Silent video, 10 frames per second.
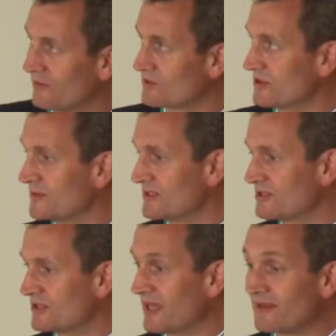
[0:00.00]
fortunate
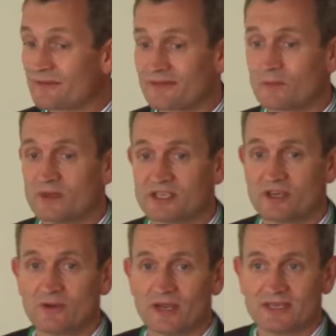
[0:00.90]
position there. The other thing we
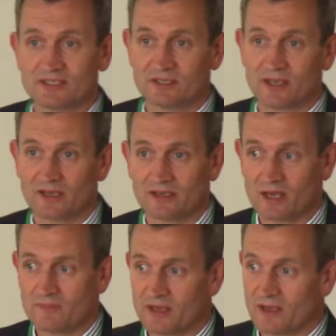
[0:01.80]
do is,
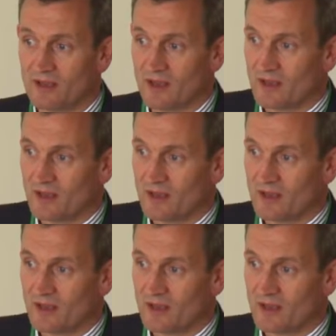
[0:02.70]
Eunomia,